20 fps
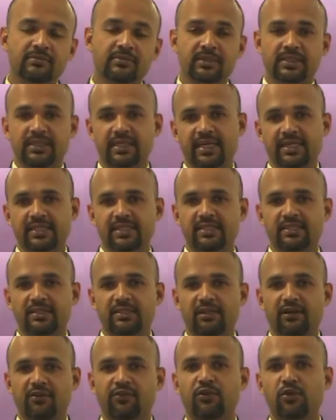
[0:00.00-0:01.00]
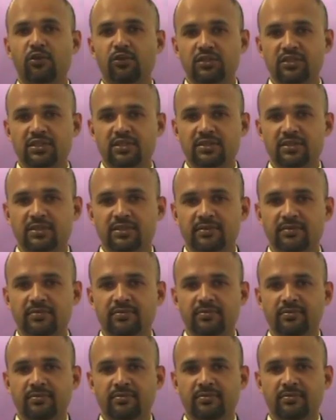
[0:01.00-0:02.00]
Yes, of course.
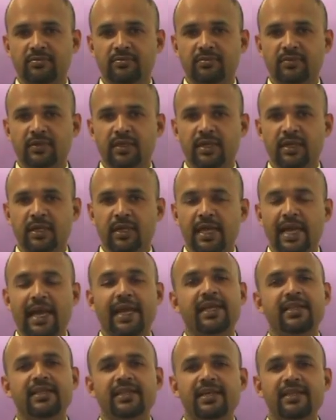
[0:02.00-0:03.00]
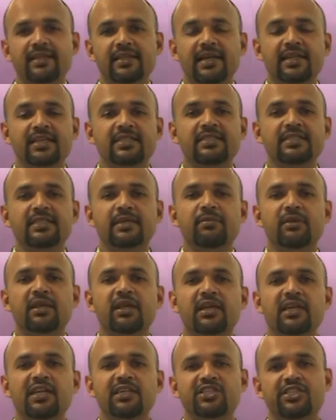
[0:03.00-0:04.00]
Anything that is
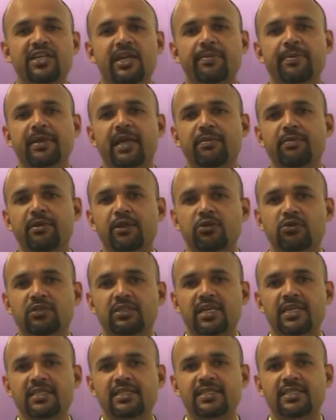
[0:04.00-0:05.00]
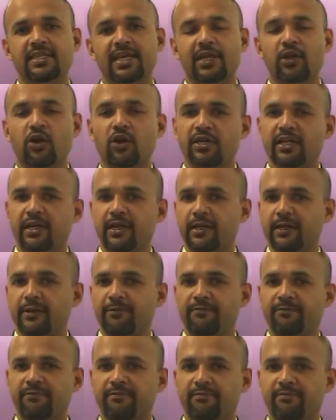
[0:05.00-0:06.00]
similarly shaped can be used as an
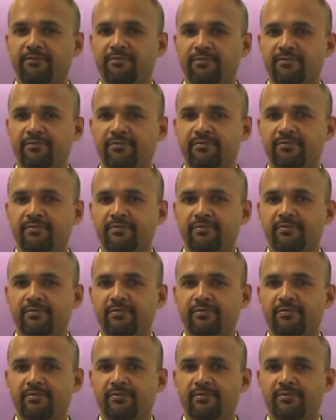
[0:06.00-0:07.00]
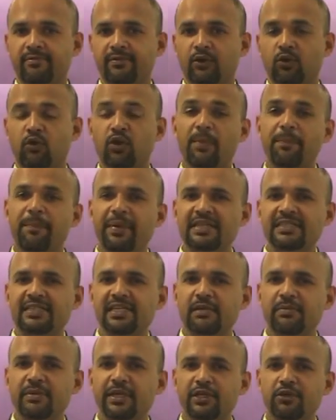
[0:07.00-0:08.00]
alternative. Could a
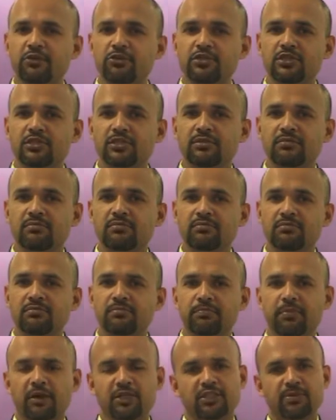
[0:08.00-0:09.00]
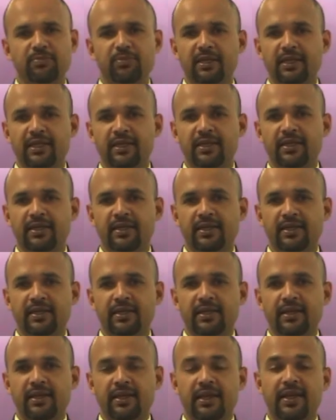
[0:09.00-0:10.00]
pencil be used? Possibly.
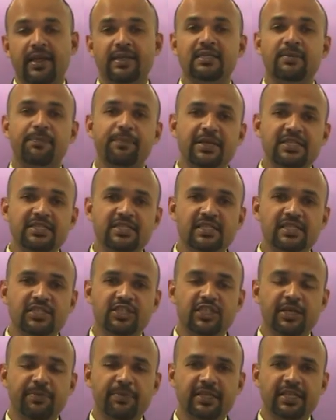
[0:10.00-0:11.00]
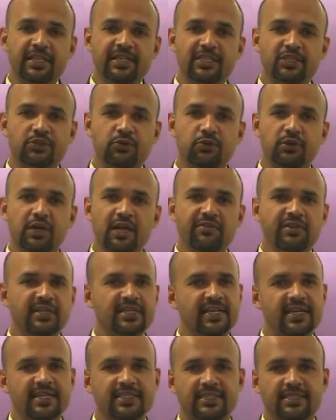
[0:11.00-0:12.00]
Is a pencil cheaper than the screwdriver?
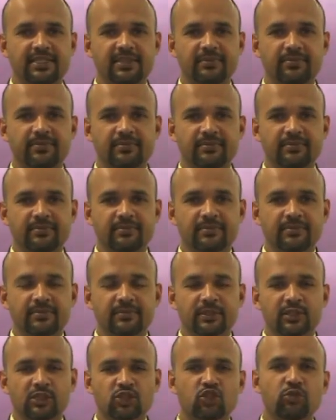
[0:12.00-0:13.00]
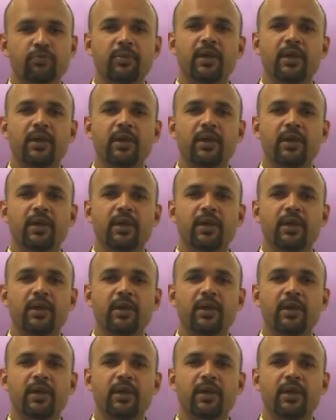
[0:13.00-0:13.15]
Yes. So